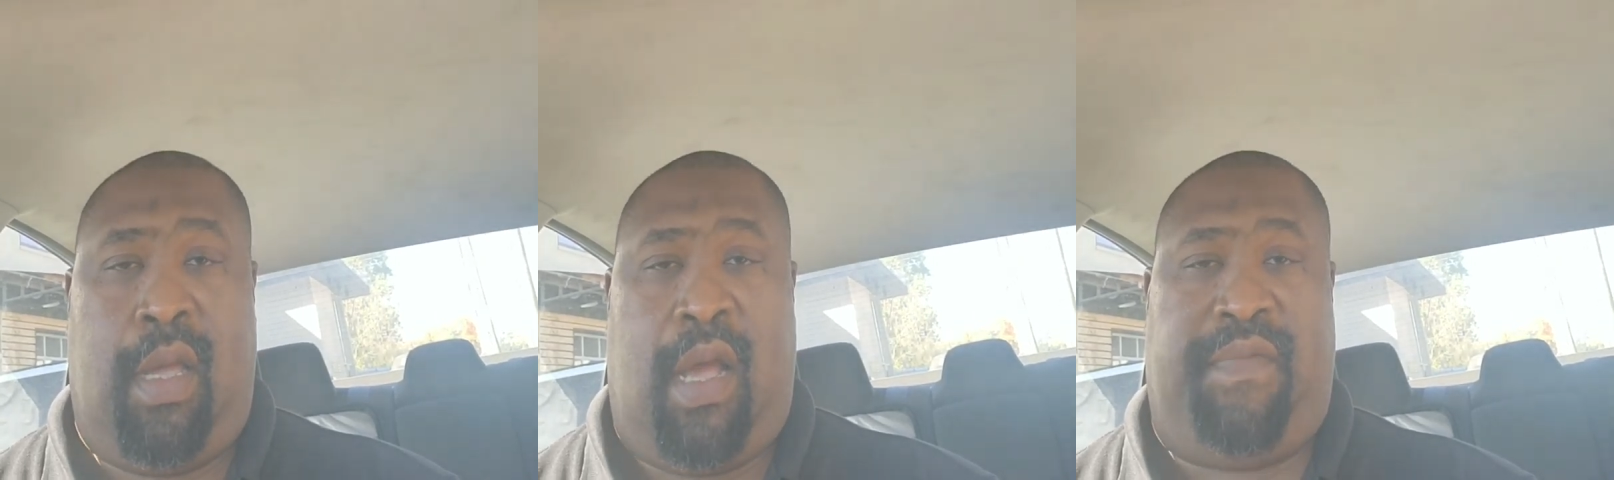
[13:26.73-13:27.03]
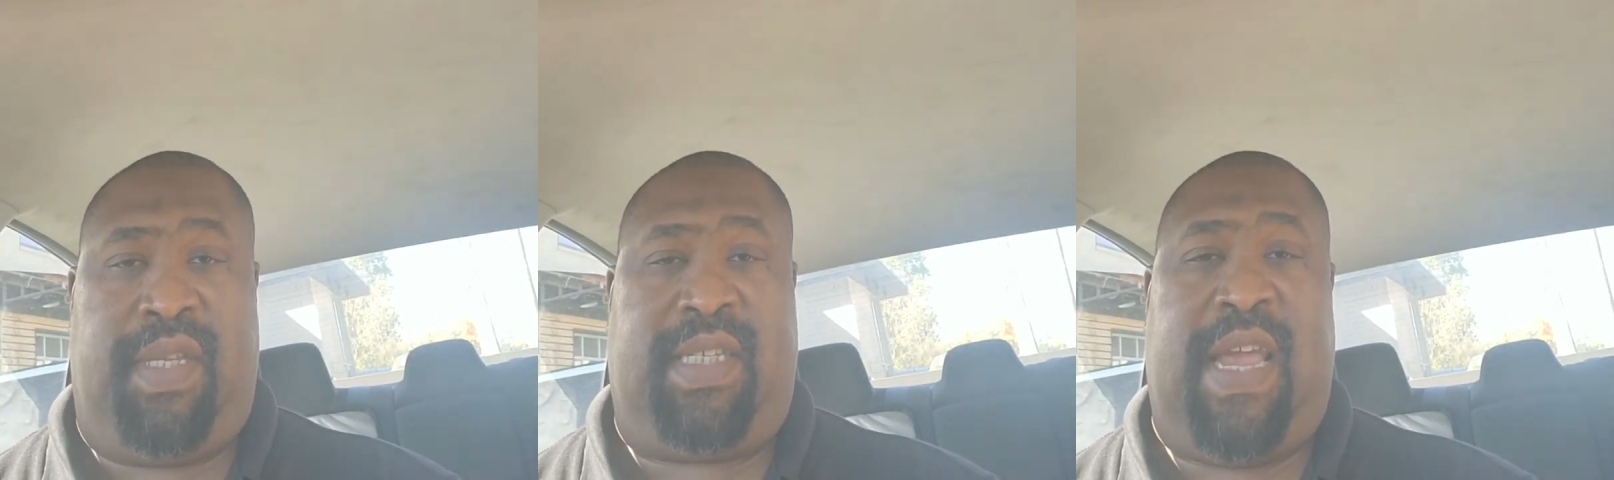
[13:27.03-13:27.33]

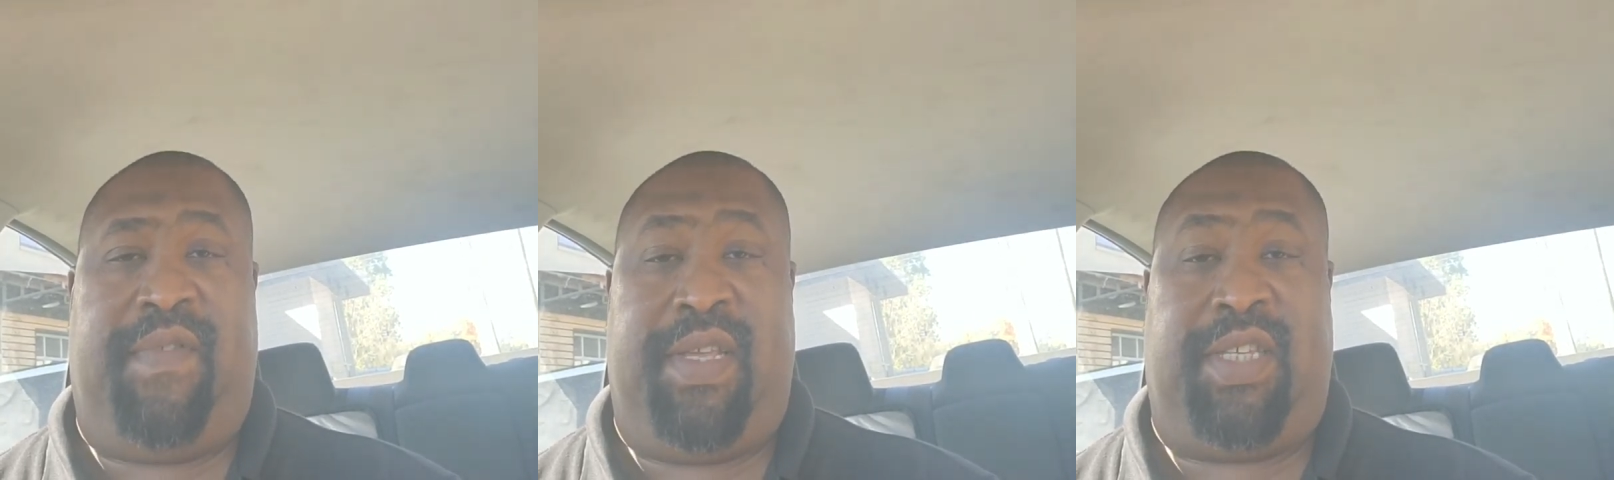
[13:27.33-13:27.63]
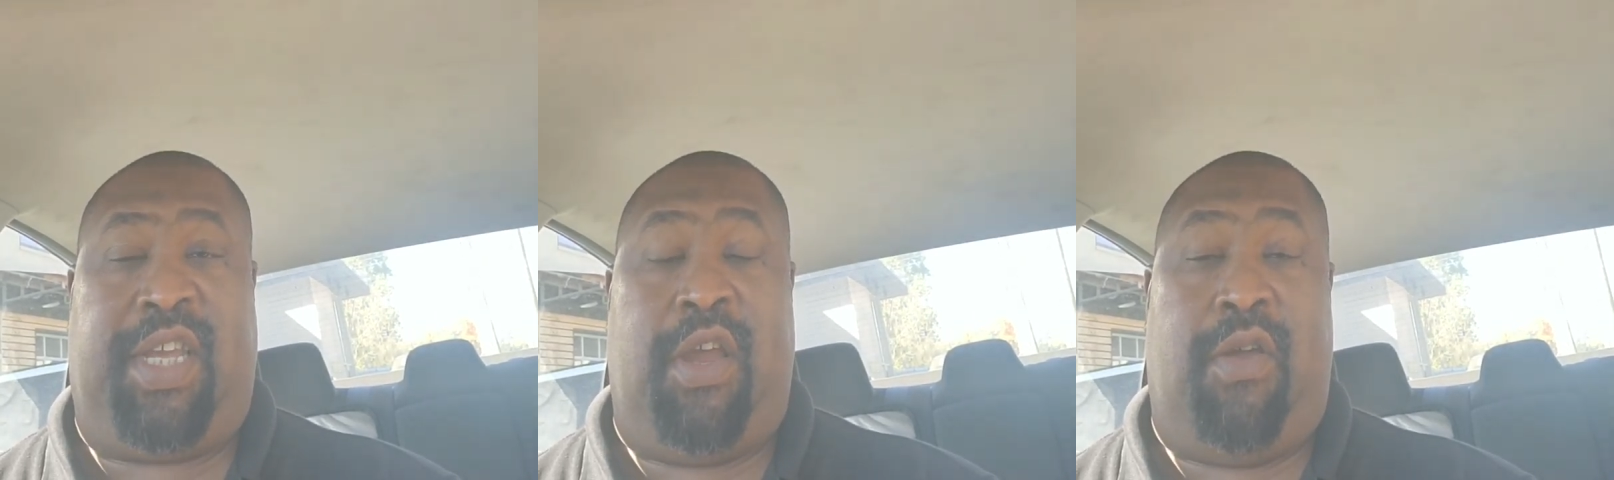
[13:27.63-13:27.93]
of the safety and
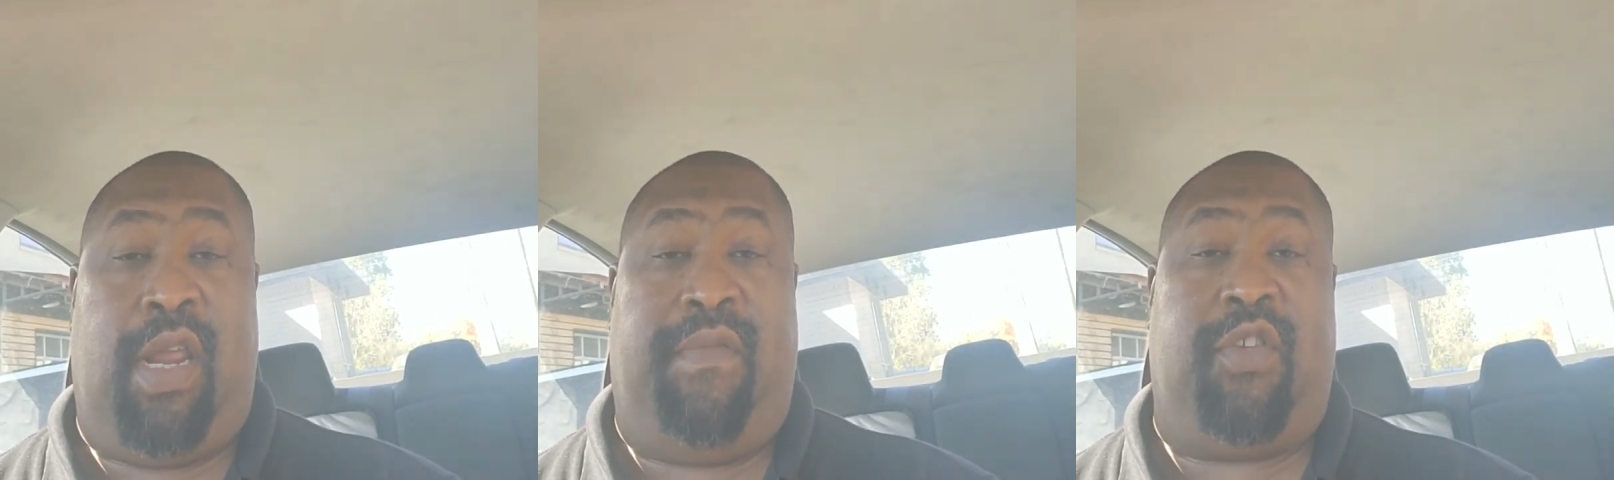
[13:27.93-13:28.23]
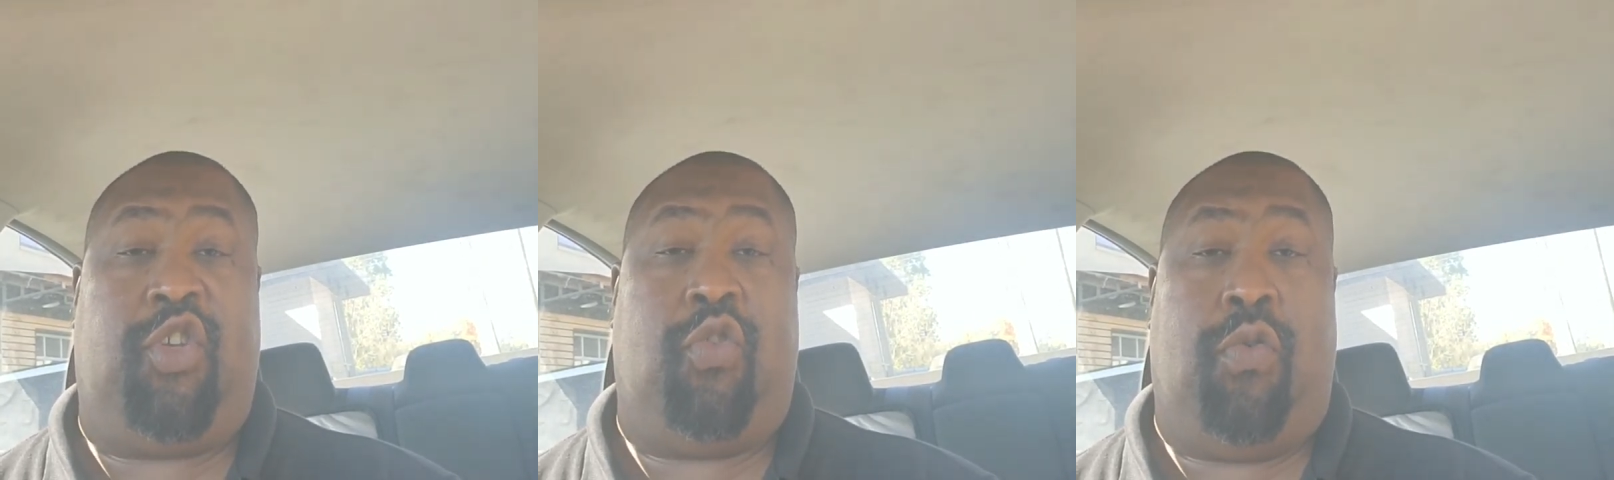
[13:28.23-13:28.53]
security of
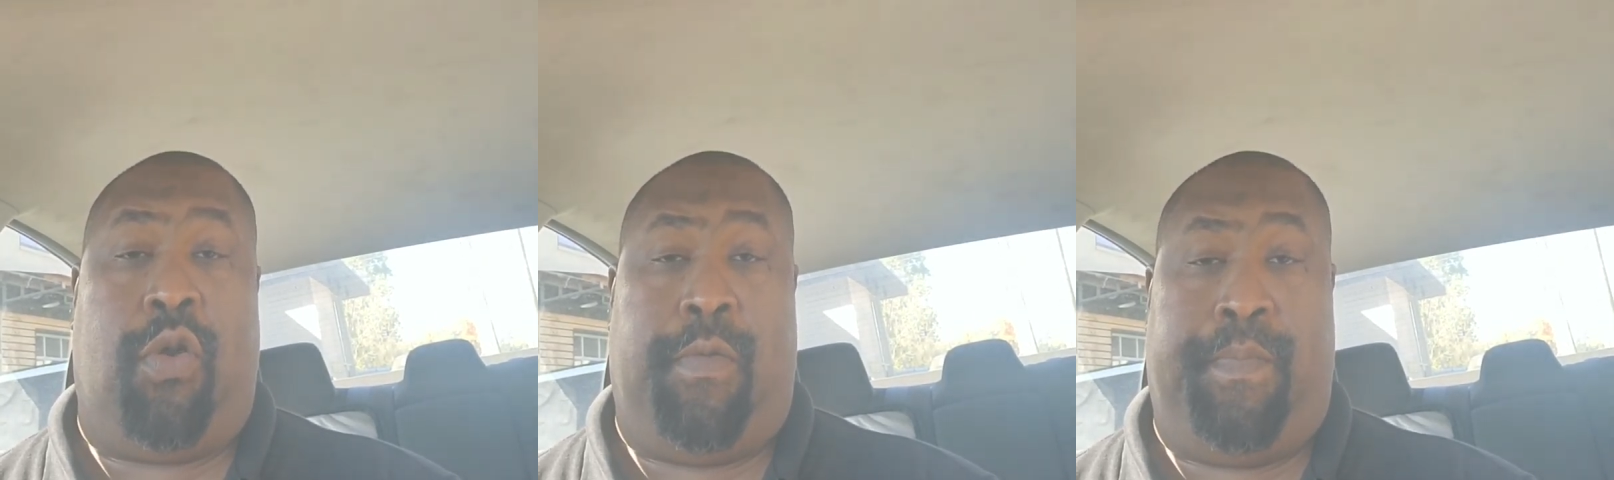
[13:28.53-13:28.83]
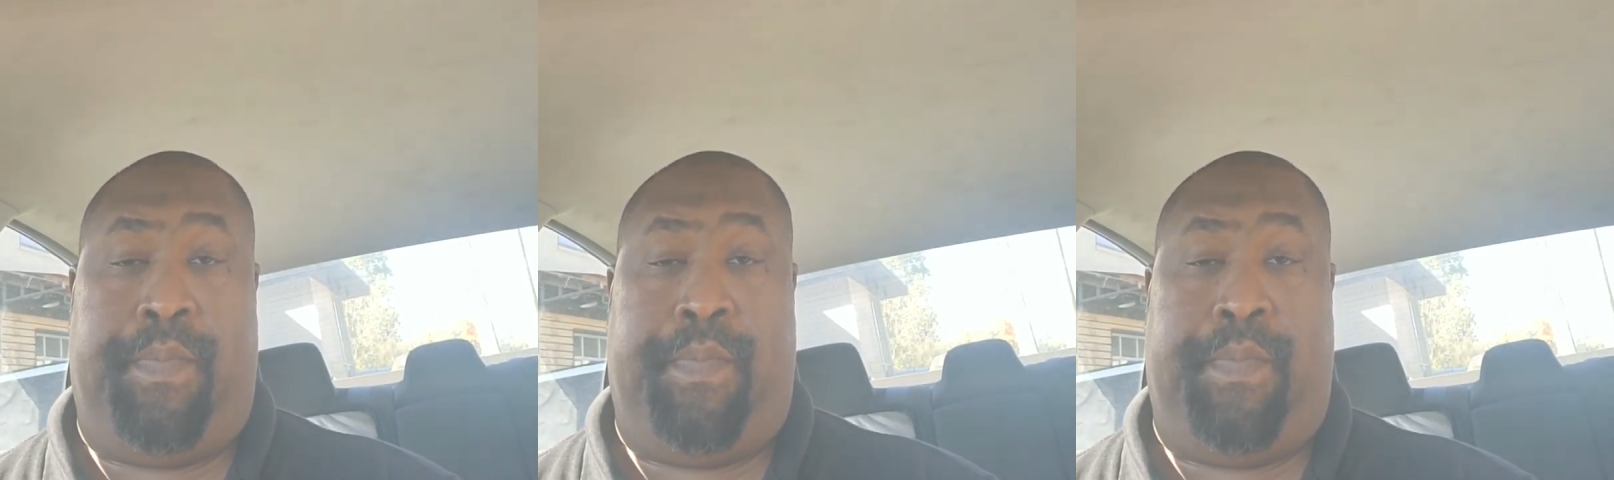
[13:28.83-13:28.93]
the shore.